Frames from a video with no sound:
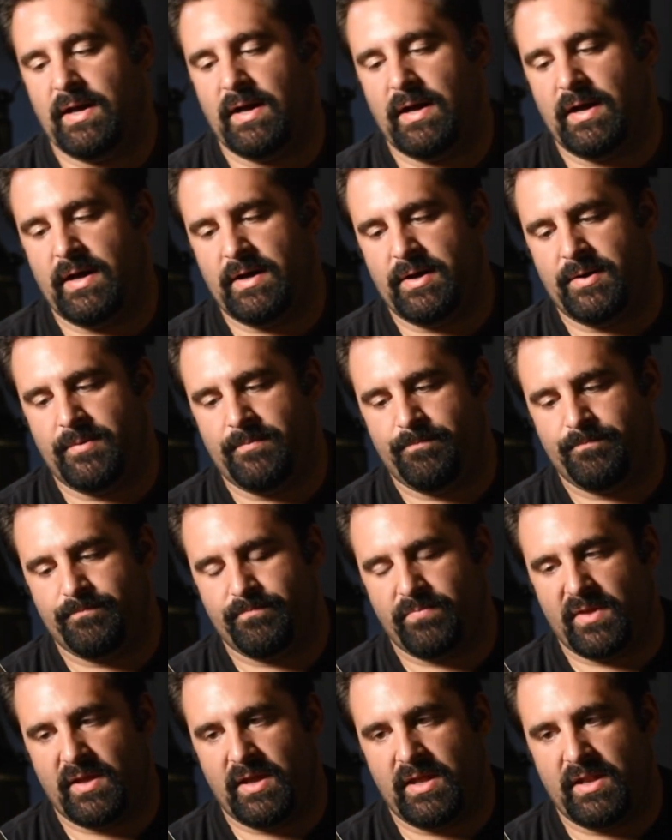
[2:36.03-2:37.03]

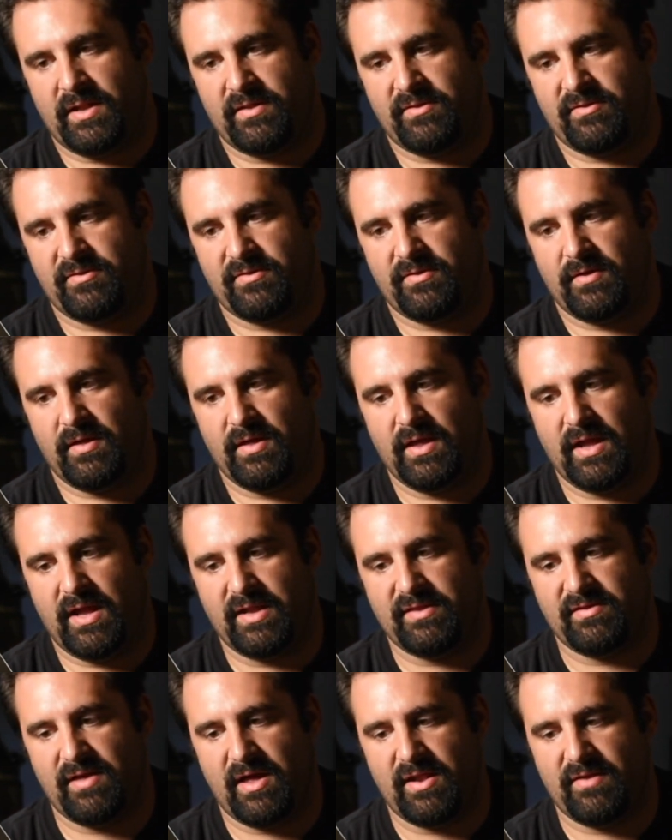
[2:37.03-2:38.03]
and
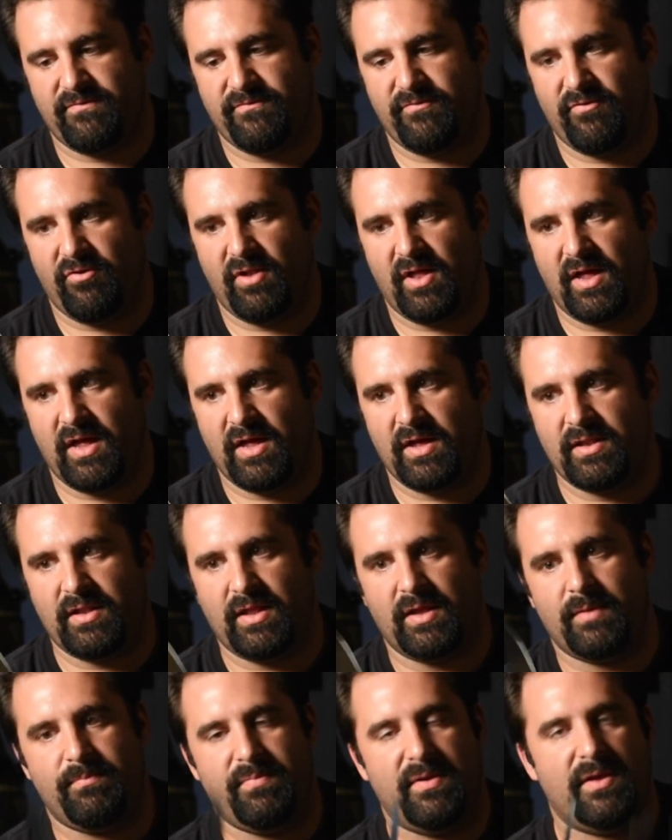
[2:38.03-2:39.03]
it's not a full-on
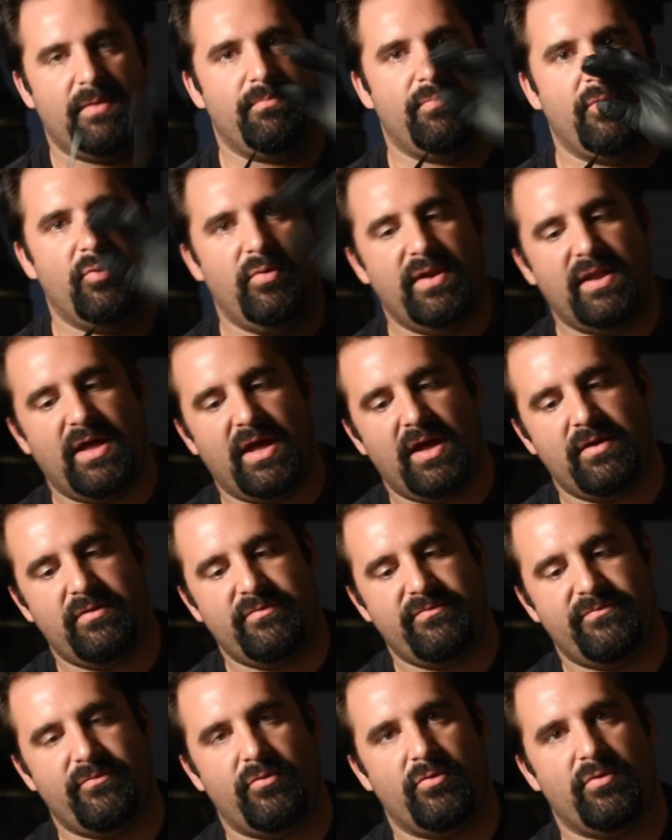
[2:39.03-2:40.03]
like big Bowie
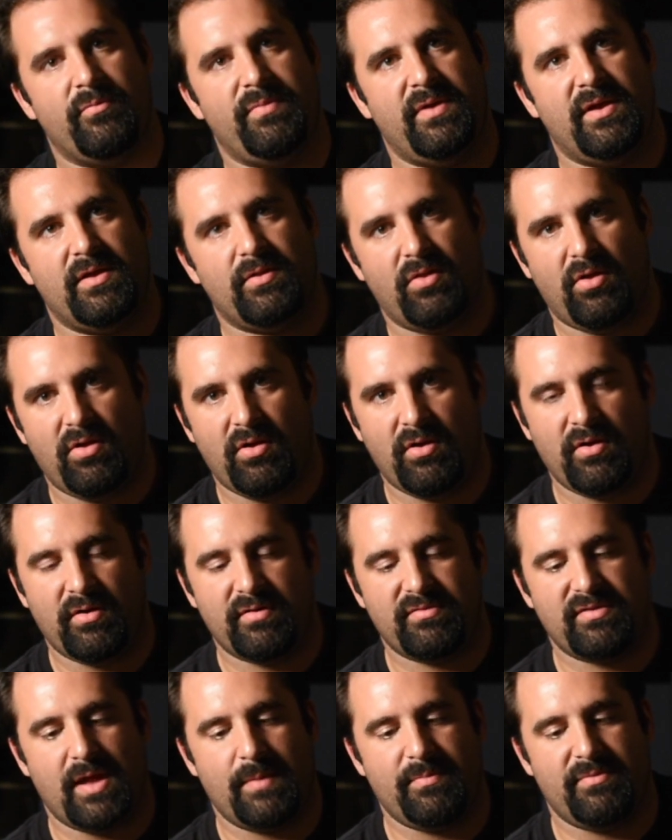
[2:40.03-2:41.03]
knife or big
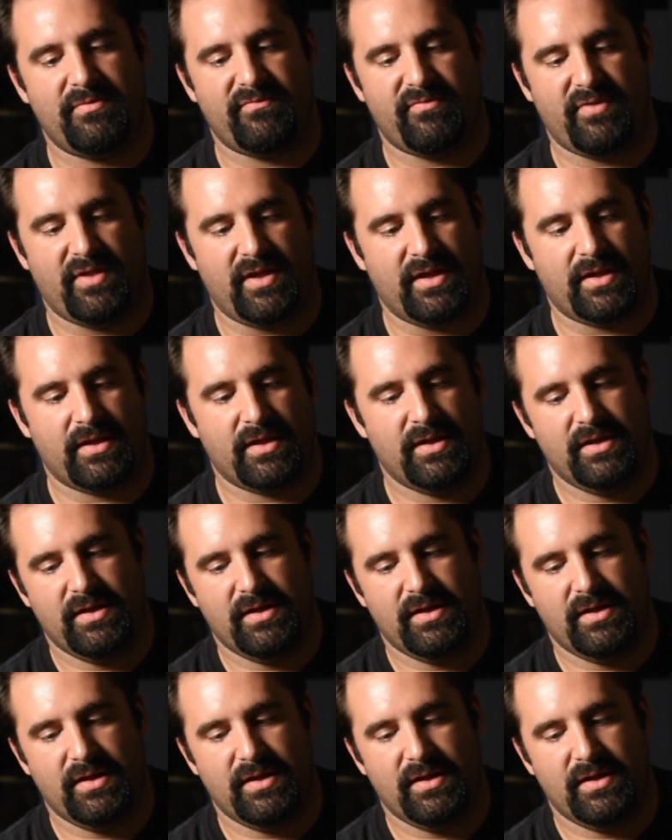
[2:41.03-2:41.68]
long type of like